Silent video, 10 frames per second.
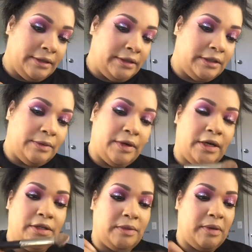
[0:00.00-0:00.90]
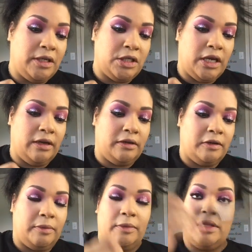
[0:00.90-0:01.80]
So we're going to use the pink shade and a
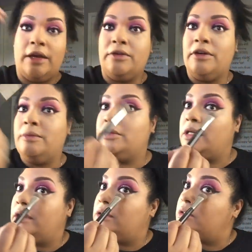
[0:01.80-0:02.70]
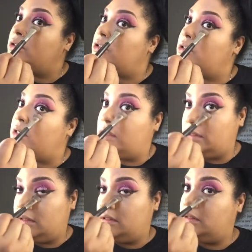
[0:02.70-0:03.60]
little bit with that cream shade
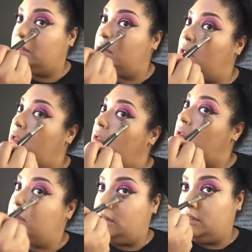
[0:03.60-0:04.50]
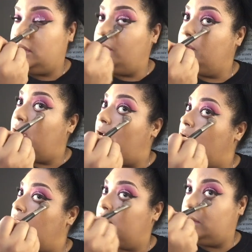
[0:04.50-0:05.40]
just to tone
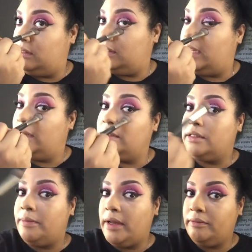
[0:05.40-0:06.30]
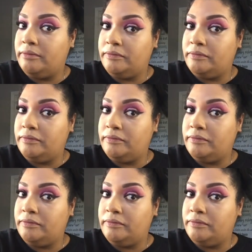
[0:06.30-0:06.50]
down the lightness a bit.